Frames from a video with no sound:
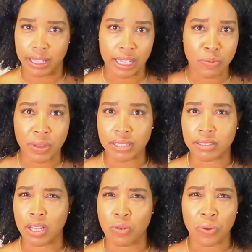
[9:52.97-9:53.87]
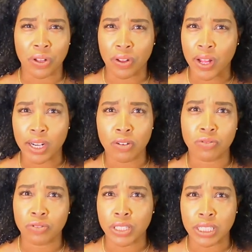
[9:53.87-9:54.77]
Then they may say, Well, I
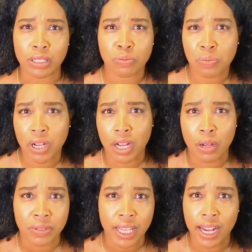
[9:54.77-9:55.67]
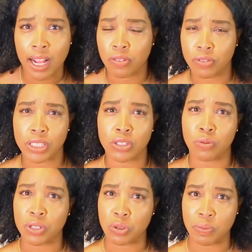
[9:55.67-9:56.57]
don't really, mom, dad, I don't really
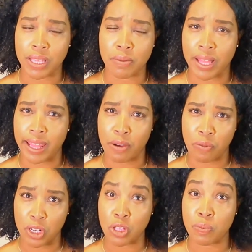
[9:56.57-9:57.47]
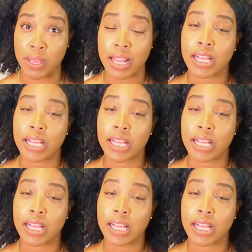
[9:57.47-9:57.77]
know what you mean by that. What do you mean?